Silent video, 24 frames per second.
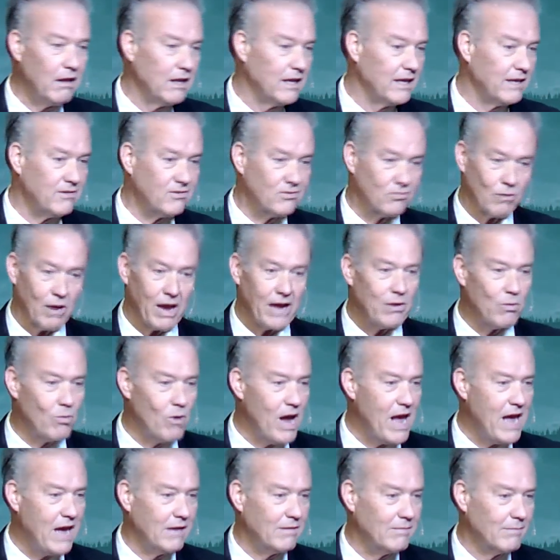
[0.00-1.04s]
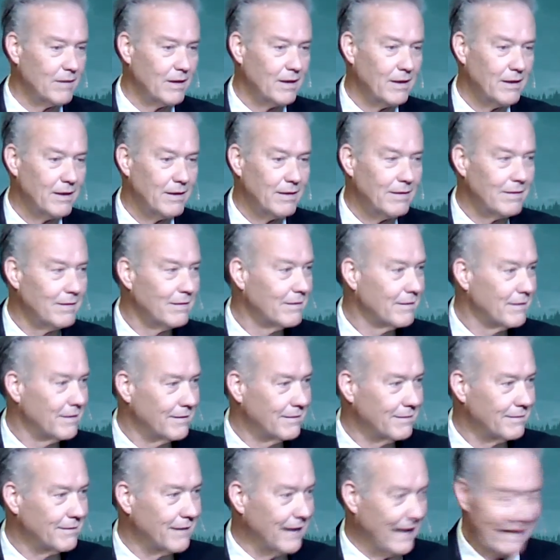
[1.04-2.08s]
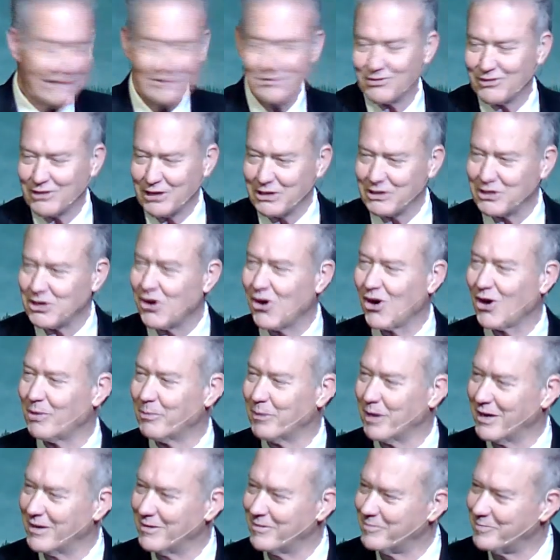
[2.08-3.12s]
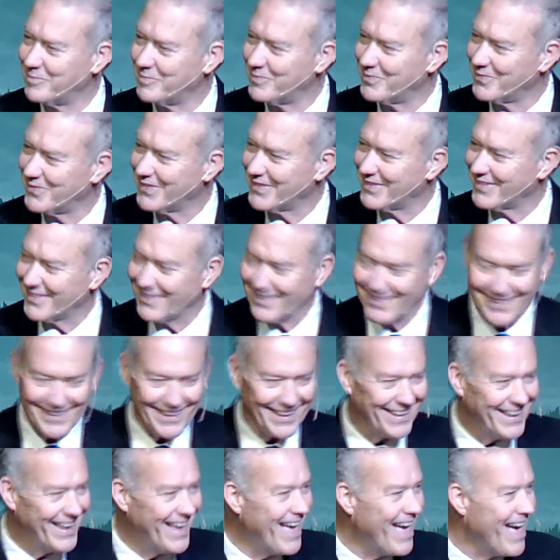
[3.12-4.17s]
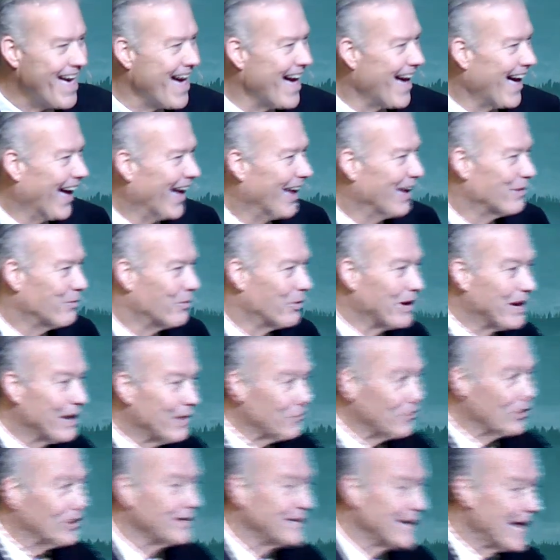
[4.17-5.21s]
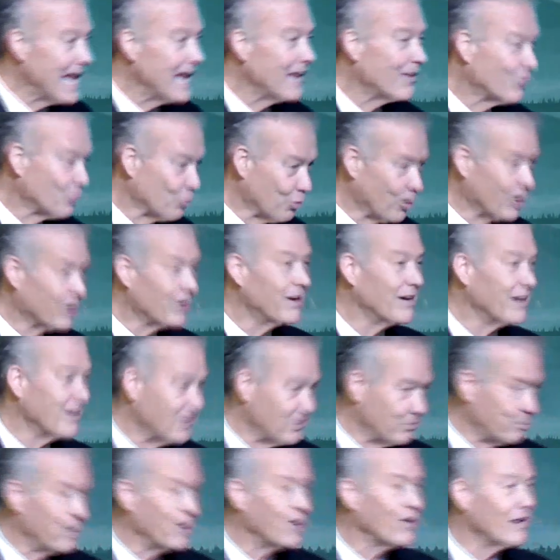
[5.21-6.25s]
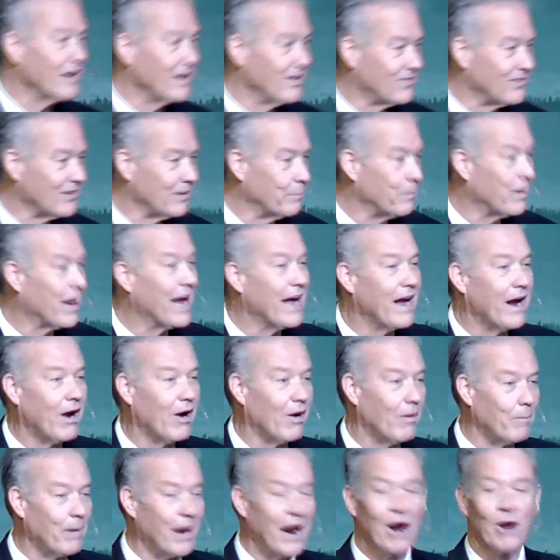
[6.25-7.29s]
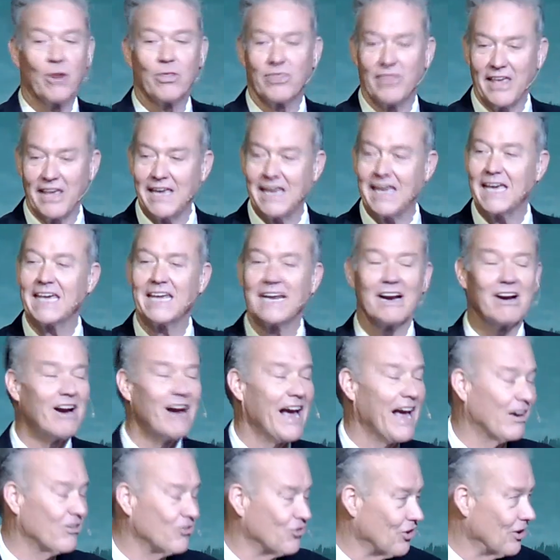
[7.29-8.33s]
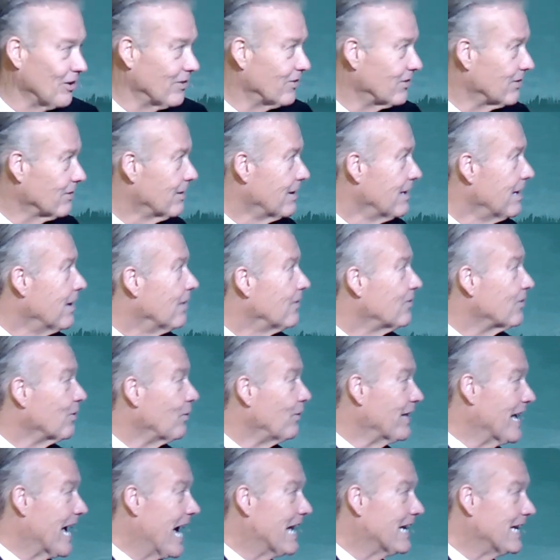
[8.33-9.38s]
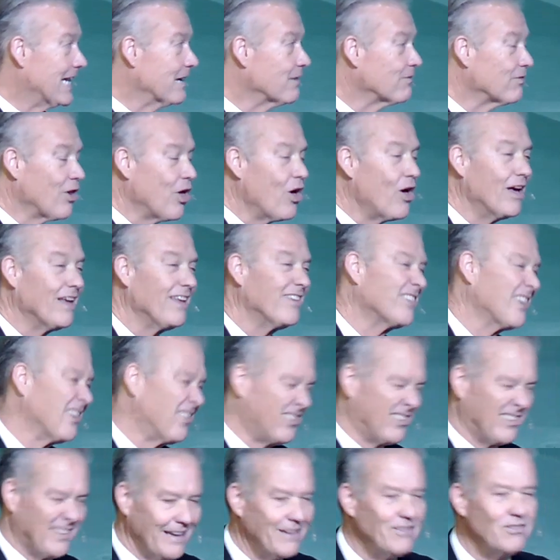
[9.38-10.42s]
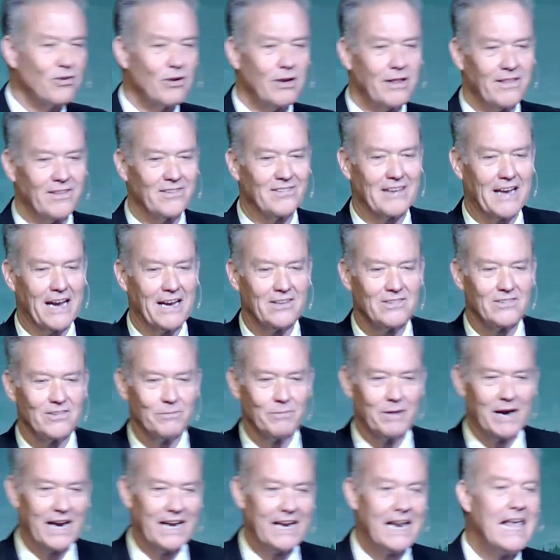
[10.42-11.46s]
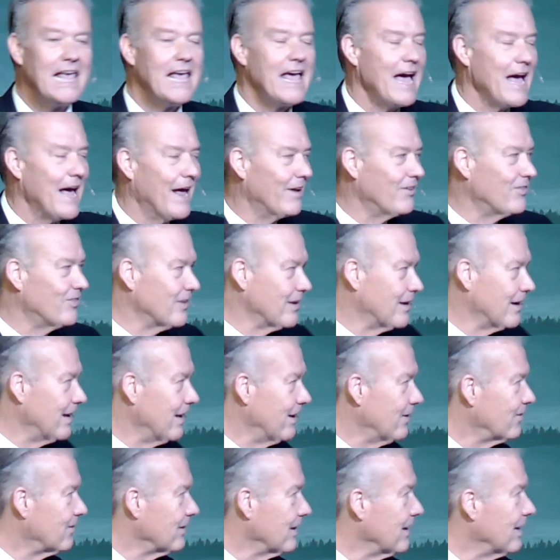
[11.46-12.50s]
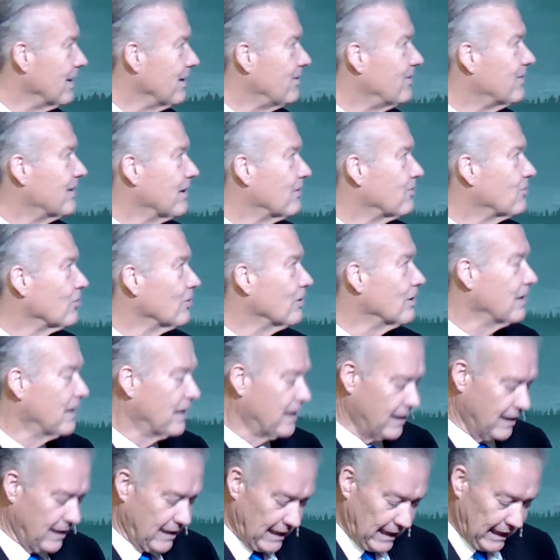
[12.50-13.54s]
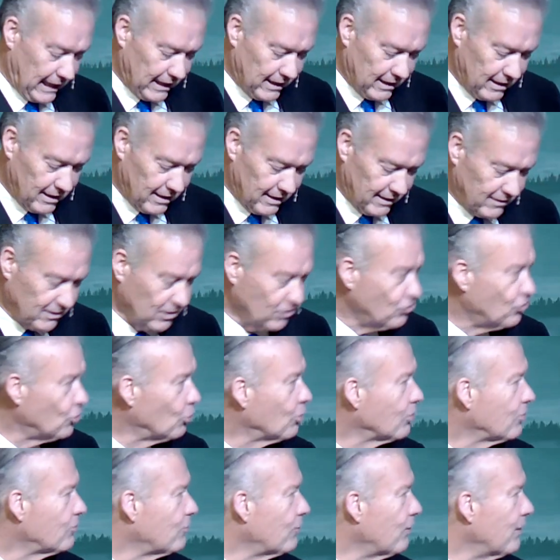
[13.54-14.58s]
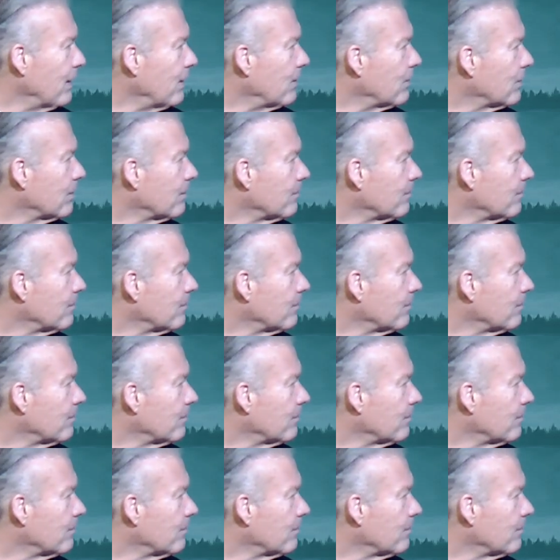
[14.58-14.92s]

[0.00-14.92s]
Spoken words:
It's right away. Instant karma. Yeah. Whatever it takes, we're going to experience it by our thinking and our actions. So the idea of law is essential in the science of mind, as it is essential in the Jewish faith.